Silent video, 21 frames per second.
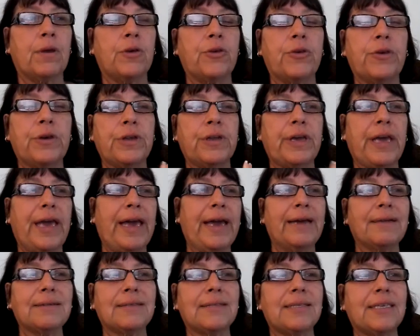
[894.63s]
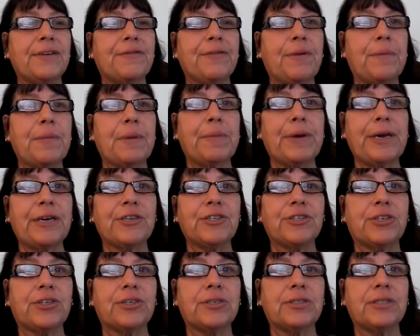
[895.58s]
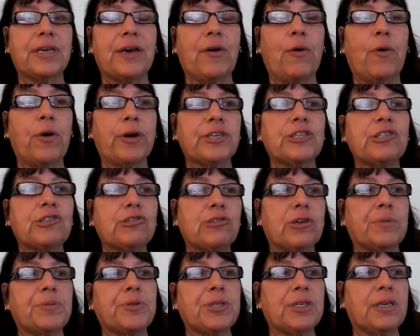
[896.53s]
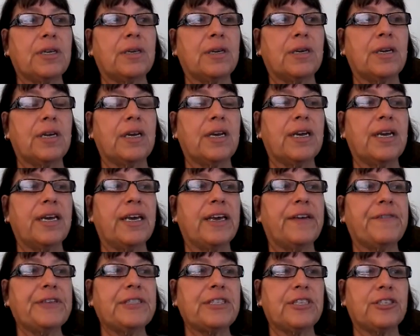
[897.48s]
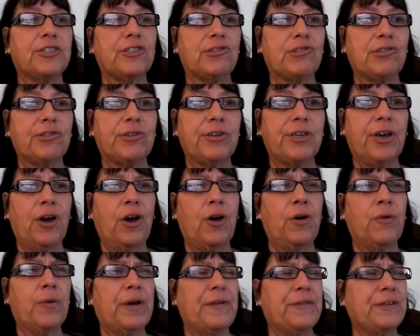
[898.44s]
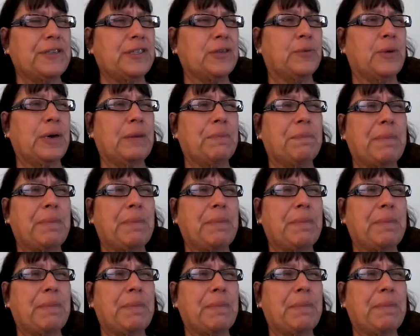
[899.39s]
You can't see from the pictures or description if it's a studio, if it's a 1